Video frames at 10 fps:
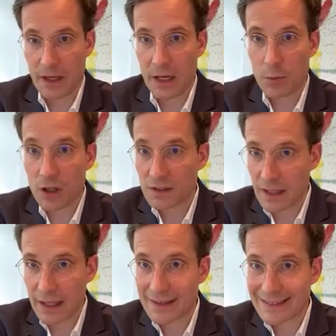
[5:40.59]
It works
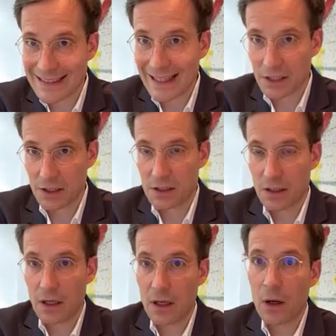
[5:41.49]
like the second,
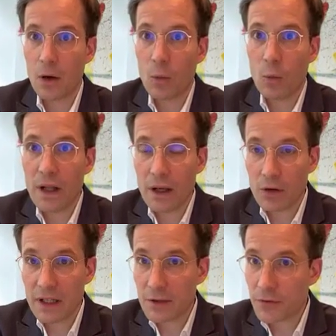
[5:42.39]
with the
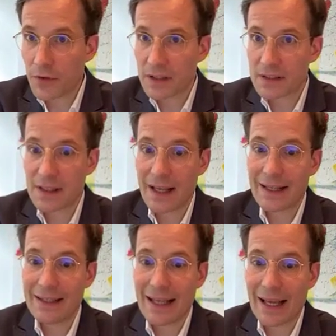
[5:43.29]
only difference
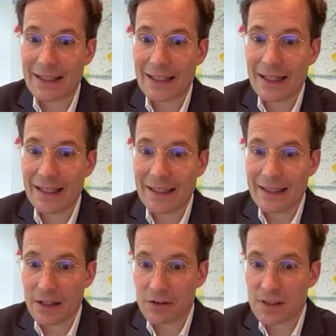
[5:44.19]
that
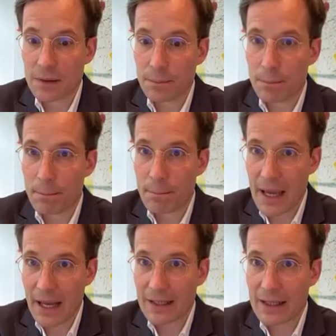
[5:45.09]
there is a
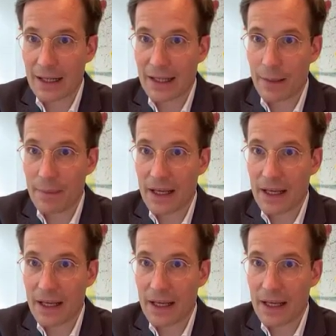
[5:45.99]
peg that can be